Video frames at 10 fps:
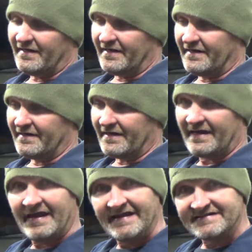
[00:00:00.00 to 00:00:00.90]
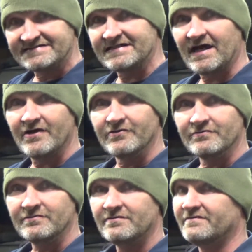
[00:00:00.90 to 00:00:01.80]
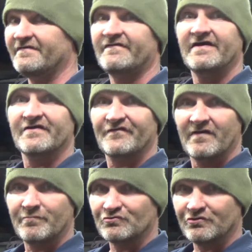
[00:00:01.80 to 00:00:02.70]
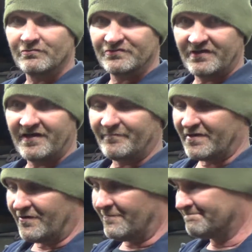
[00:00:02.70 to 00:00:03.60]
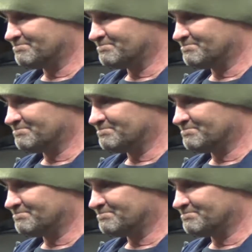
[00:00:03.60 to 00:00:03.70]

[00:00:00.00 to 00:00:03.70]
And I hate to tell you, this ain't a simple tune job now.